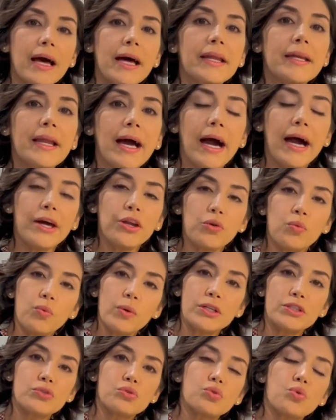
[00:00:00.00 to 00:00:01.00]
and I don't
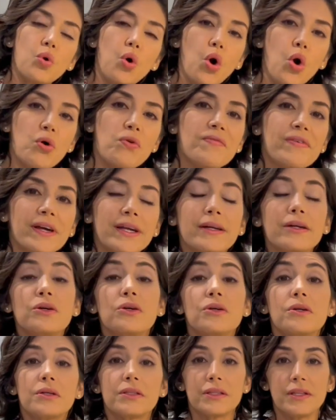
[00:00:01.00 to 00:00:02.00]
want to
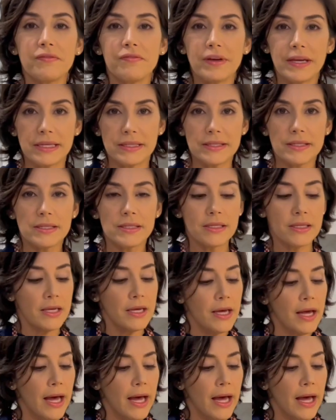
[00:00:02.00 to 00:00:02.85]
overcook the veggies,